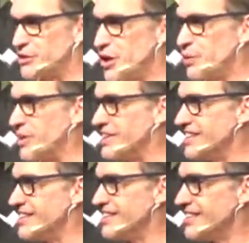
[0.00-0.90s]
no one.
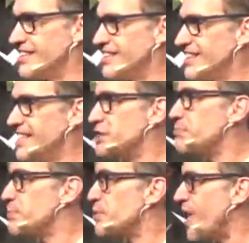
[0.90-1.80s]
It's a
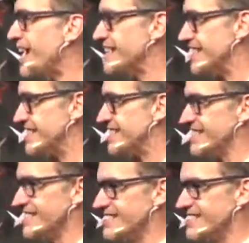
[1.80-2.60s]
practice.